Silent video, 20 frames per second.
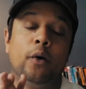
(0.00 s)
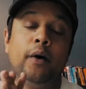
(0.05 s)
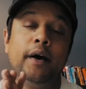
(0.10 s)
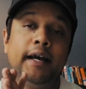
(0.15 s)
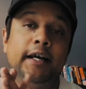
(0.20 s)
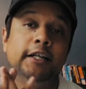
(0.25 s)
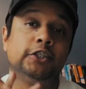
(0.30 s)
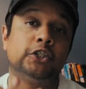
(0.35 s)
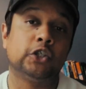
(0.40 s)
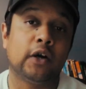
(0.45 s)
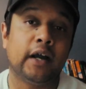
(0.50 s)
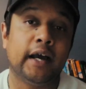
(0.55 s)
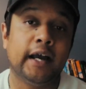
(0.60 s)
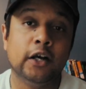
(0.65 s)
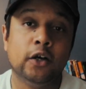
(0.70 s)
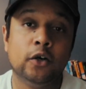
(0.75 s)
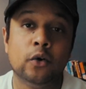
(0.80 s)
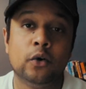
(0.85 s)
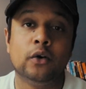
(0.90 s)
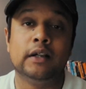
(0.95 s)
go ahead,
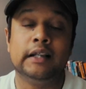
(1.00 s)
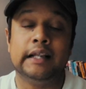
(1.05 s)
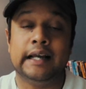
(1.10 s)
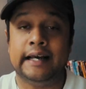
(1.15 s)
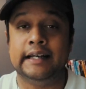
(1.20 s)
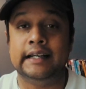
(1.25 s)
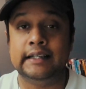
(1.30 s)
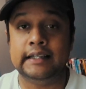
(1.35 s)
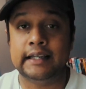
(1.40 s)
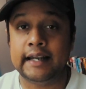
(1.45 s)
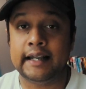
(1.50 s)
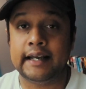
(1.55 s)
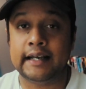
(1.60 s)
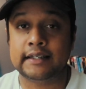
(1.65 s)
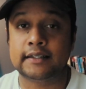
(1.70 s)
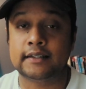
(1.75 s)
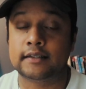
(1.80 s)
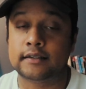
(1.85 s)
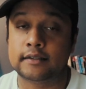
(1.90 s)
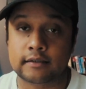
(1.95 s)
try Google
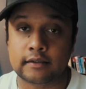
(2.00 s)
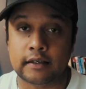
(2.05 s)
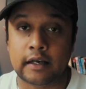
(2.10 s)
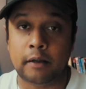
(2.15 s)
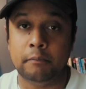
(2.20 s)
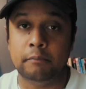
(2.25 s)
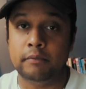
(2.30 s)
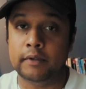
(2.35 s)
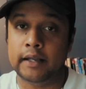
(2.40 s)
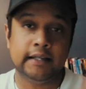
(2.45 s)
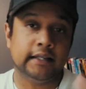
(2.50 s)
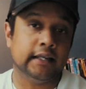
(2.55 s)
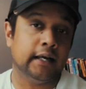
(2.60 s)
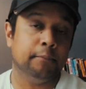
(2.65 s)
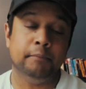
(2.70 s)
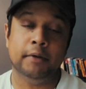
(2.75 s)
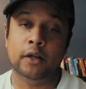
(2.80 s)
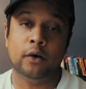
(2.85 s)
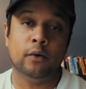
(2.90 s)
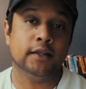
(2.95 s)
Analytics. I'll link
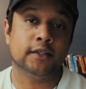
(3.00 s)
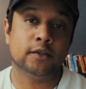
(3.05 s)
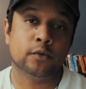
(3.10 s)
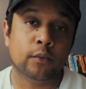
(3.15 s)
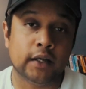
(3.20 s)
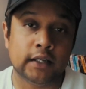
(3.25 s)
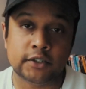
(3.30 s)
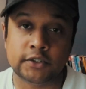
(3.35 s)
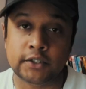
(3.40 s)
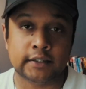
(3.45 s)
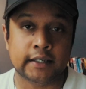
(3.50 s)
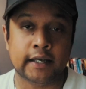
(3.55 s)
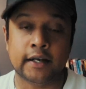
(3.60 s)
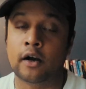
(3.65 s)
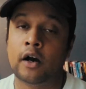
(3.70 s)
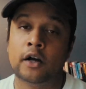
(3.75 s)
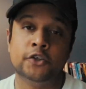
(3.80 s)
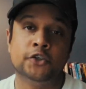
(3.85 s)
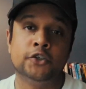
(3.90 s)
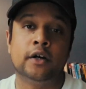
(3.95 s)
that below as well, just
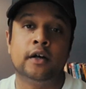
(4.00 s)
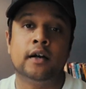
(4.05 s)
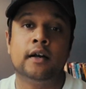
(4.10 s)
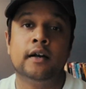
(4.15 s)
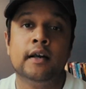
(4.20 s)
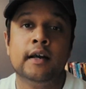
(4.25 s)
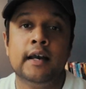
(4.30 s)
like Hotjar.